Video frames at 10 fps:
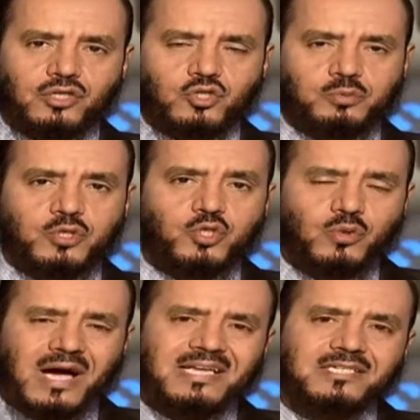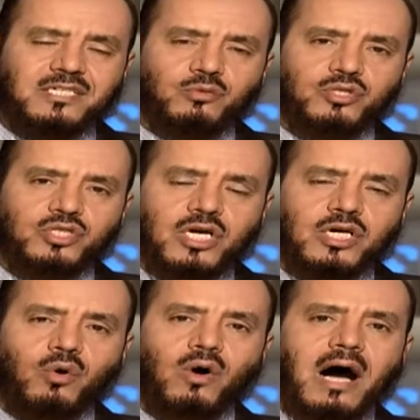spirituality which
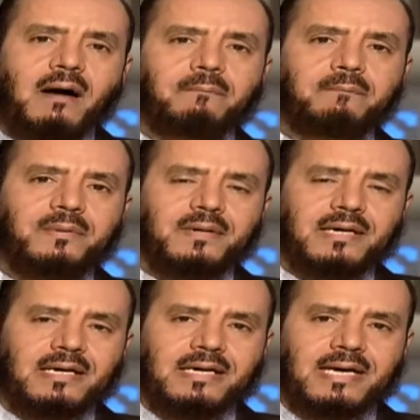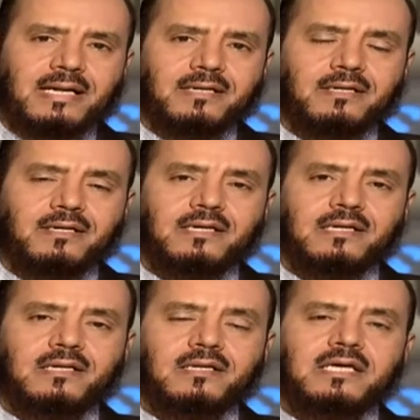can go up and can
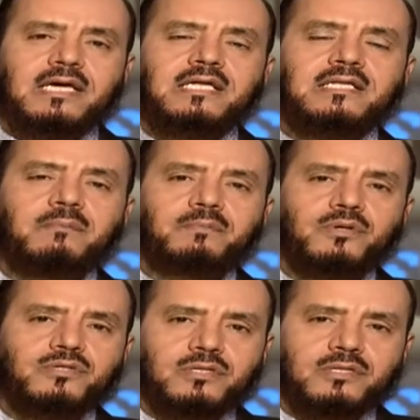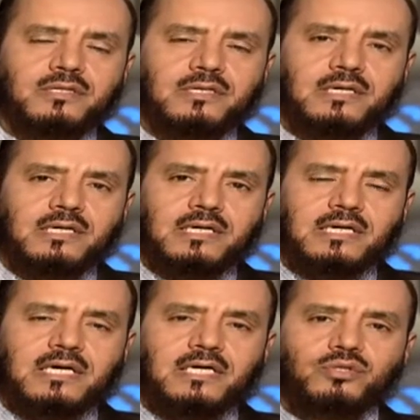lead a person
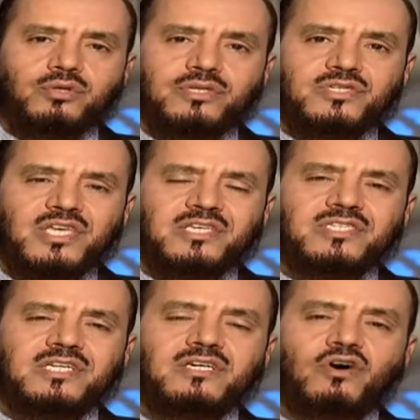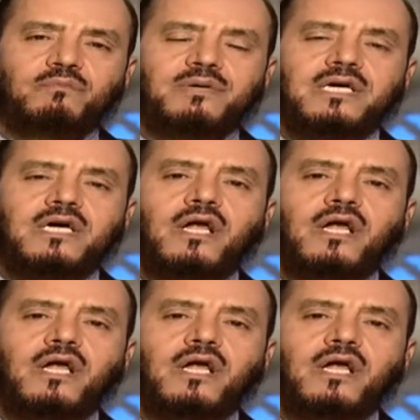into the sensing of being